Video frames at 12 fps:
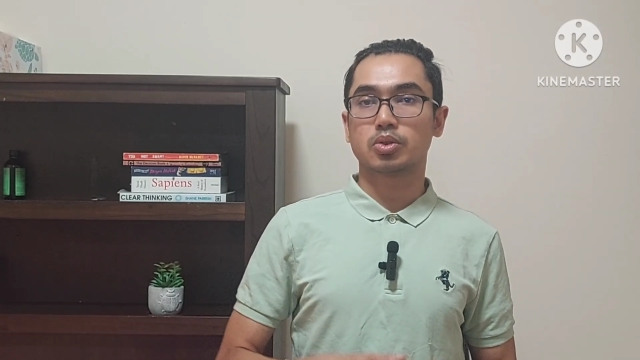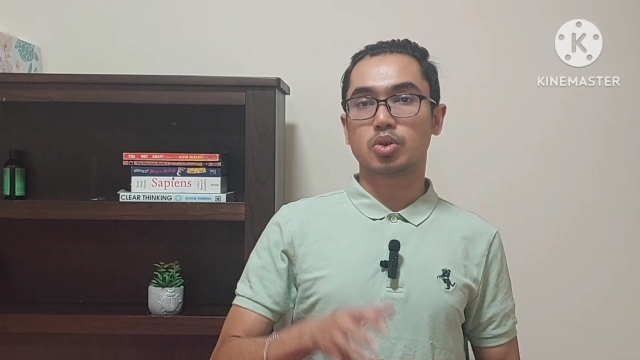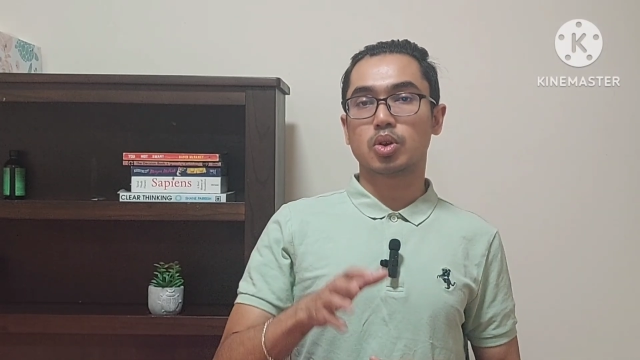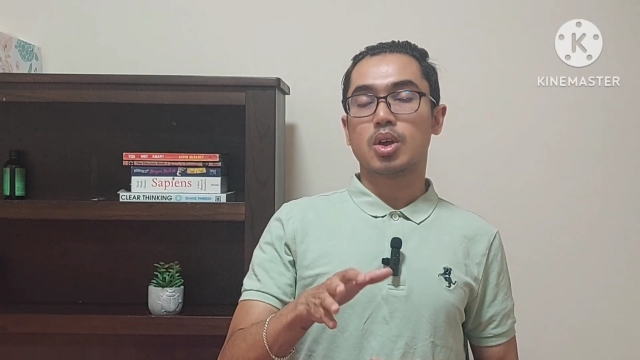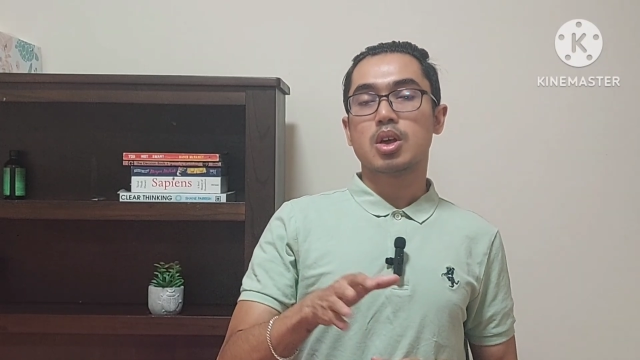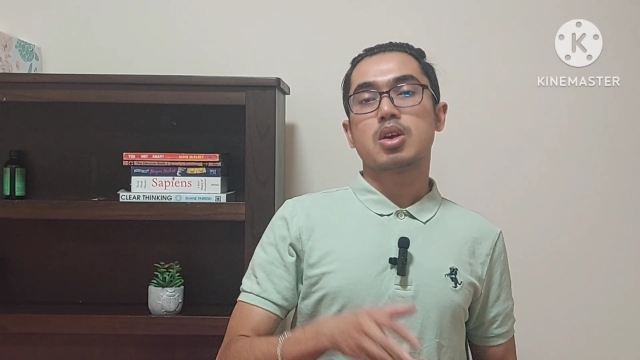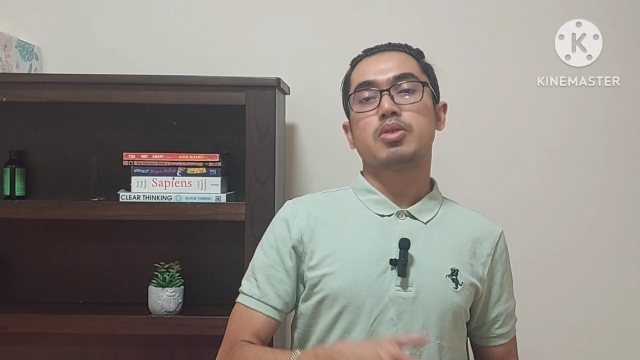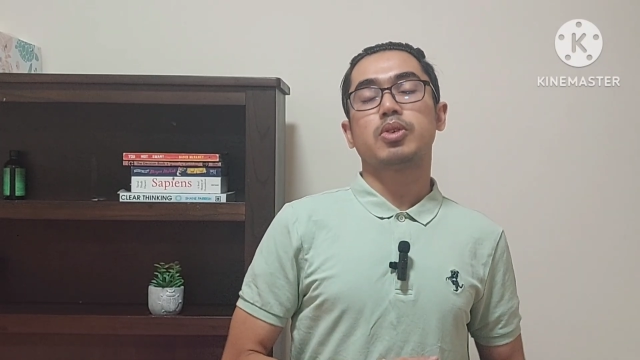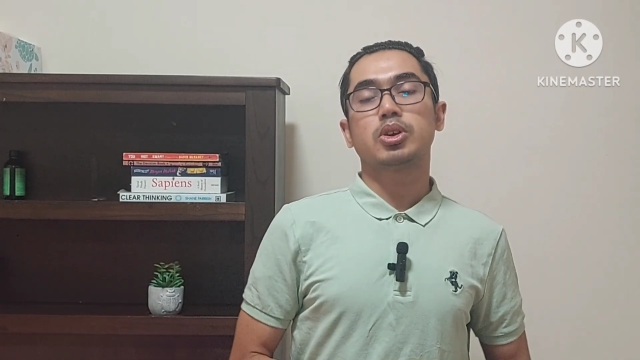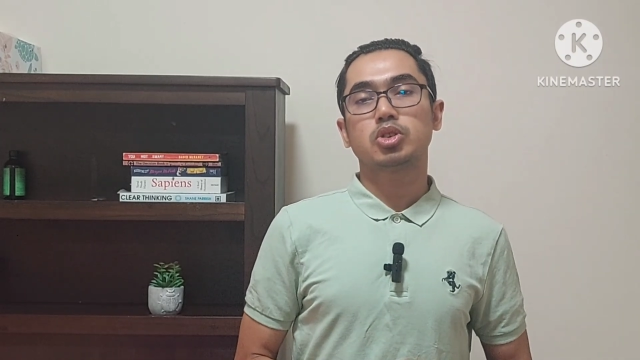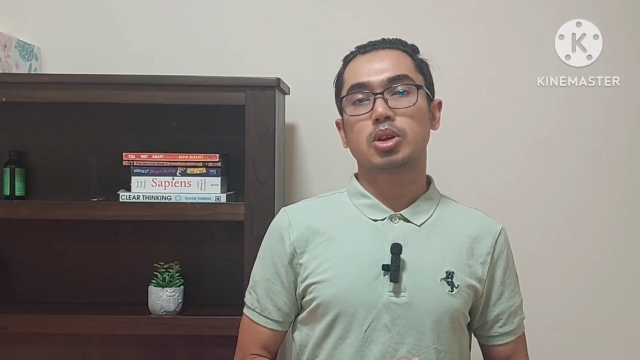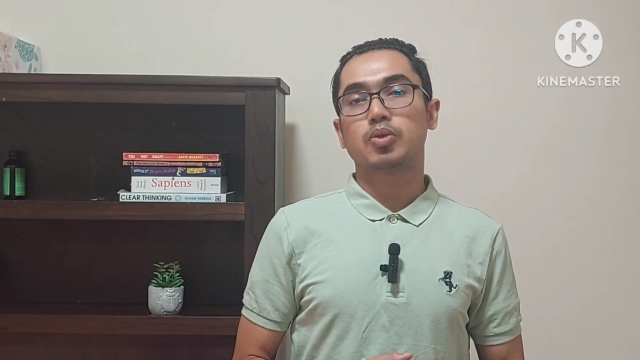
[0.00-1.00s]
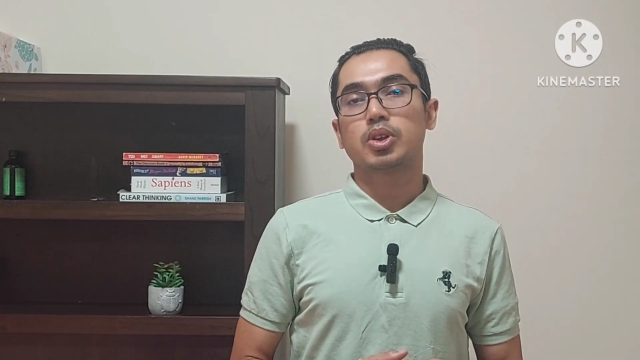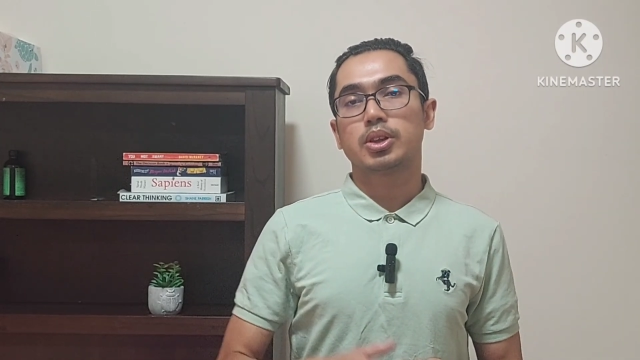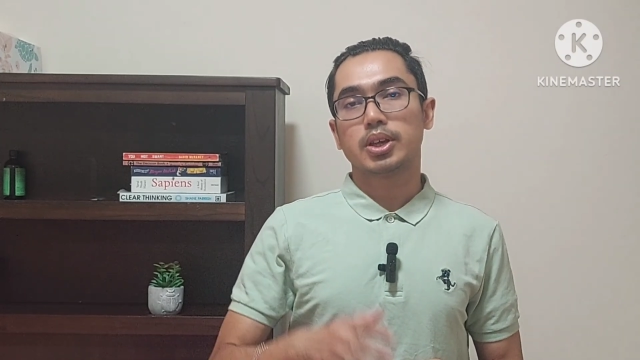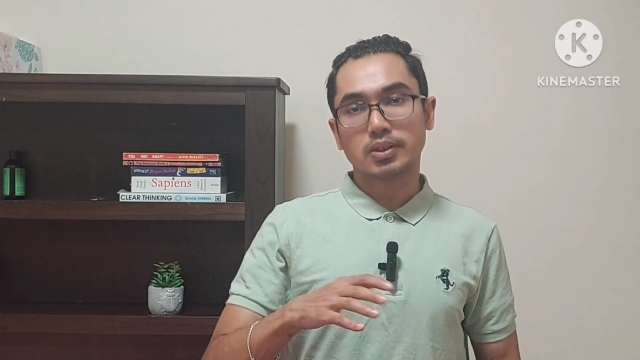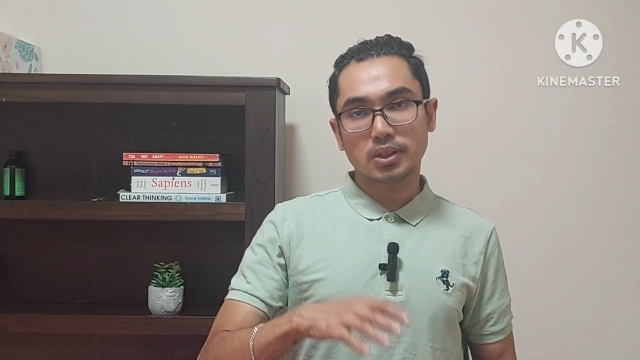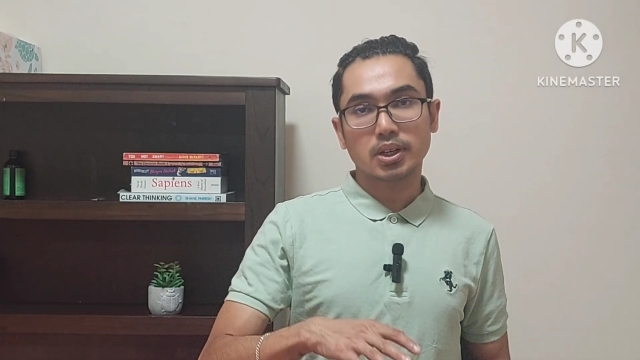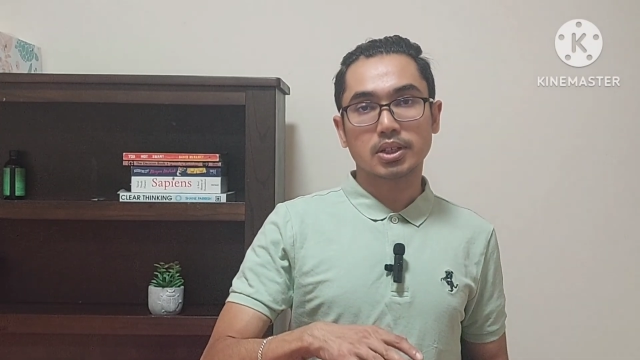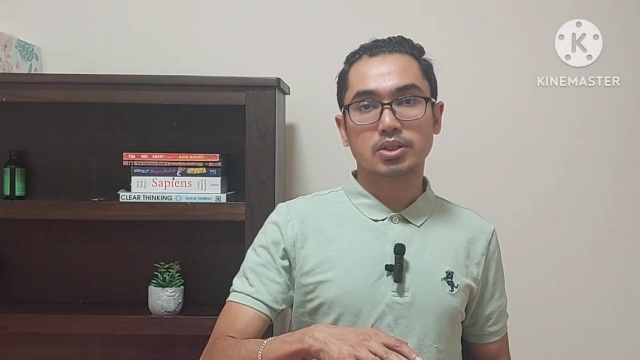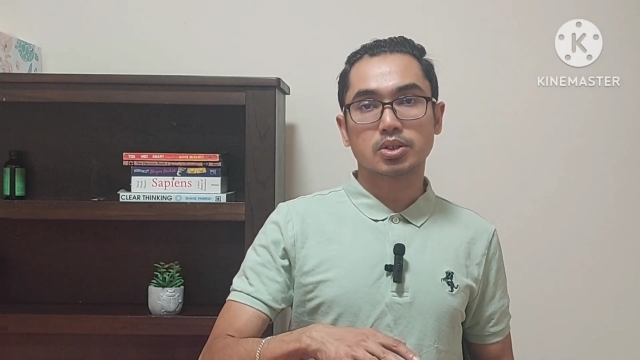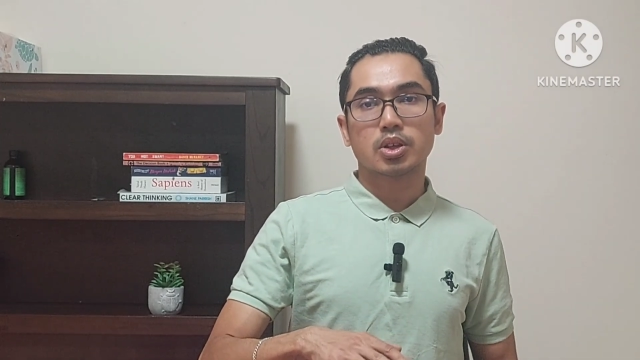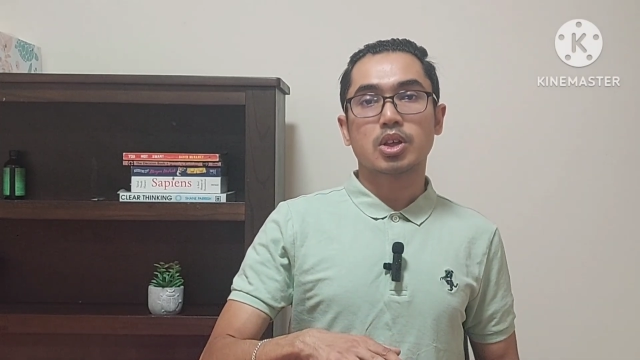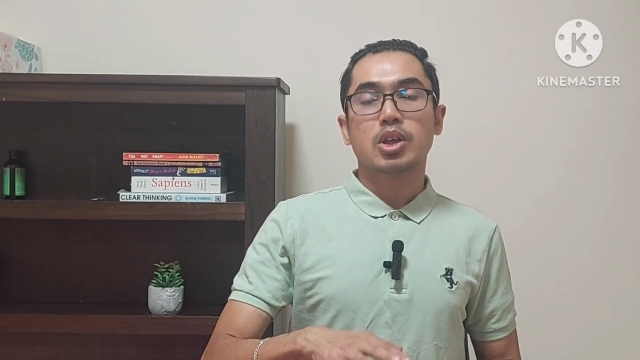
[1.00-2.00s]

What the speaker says: So first of all, SLAs